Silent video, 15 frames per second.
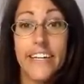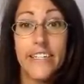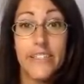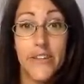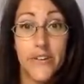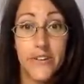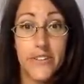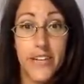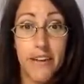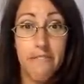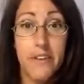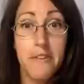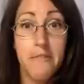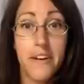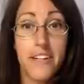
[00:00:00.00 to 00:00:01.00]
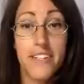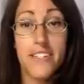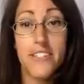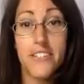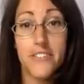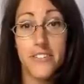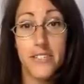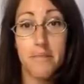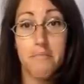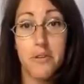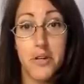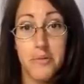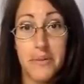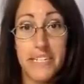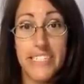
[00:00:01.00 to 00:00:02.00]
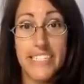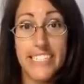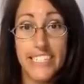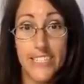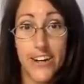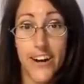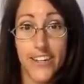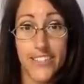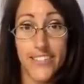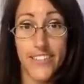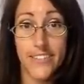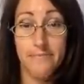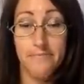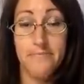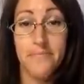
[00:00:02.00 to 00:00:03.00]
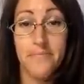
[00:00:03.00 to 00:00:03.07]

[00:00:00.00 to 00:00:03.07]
So you definitely want to do some bromine detoxing.